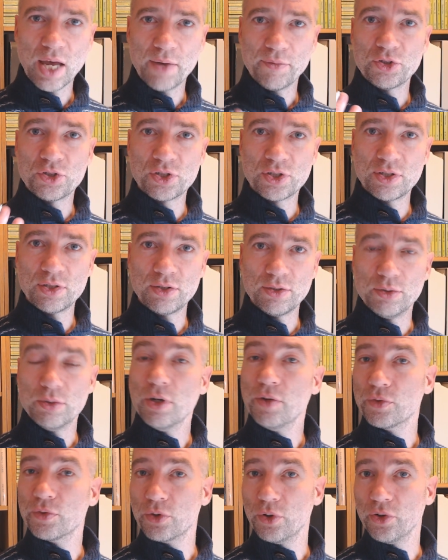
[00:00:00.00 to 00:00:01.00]
have tsu,
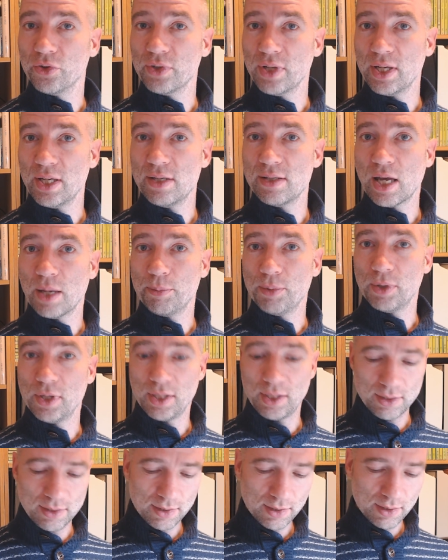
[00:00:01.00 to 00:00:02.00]
of course, in
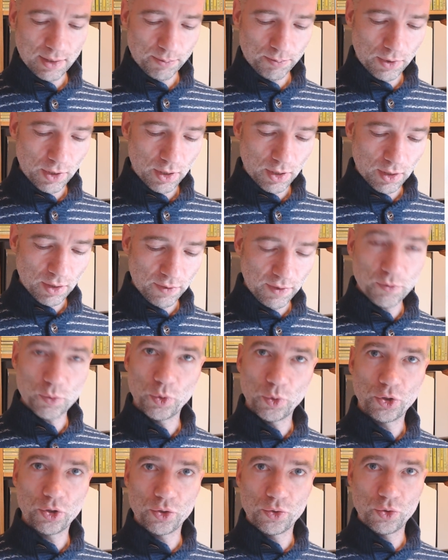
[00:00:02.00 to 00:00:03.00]
Japanese, but if we
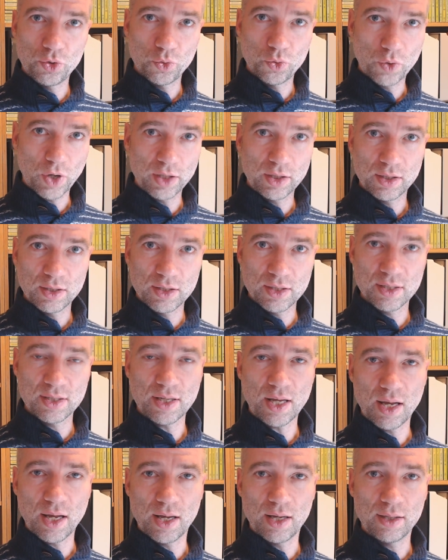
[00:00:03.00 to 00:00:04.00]
wanted to write
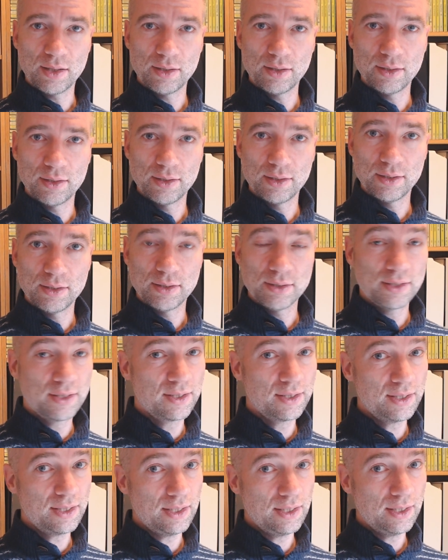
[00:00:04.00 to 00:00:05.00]
tsa,
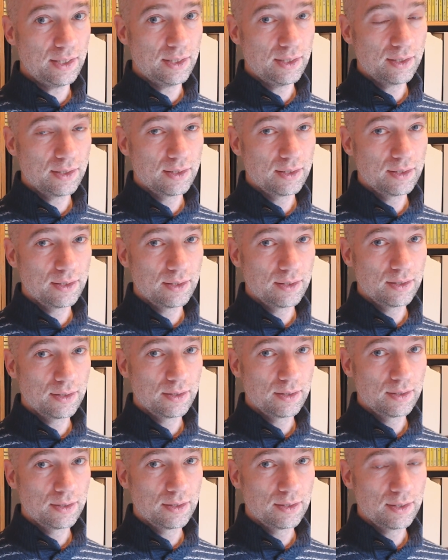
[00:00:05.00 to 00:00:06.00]
tsi,
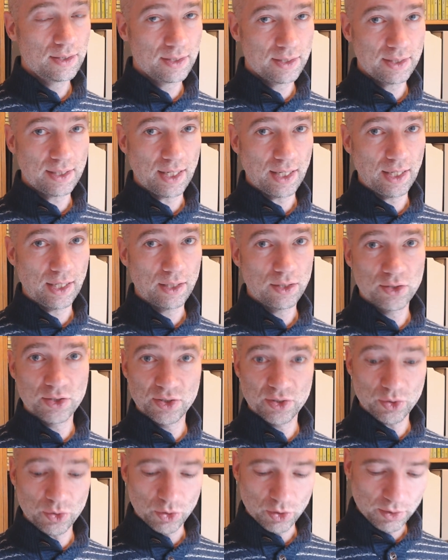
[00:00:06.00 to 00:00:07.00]
tse,
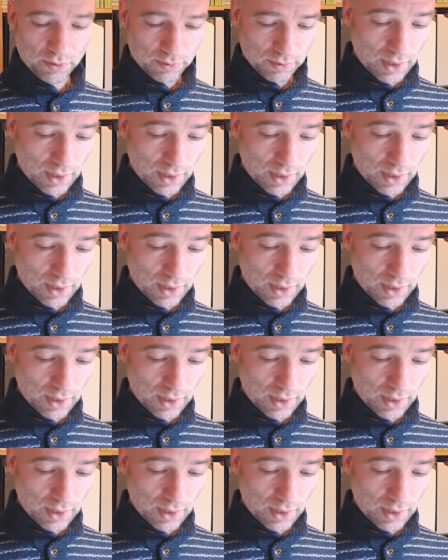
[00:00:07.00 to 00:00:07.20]
tso,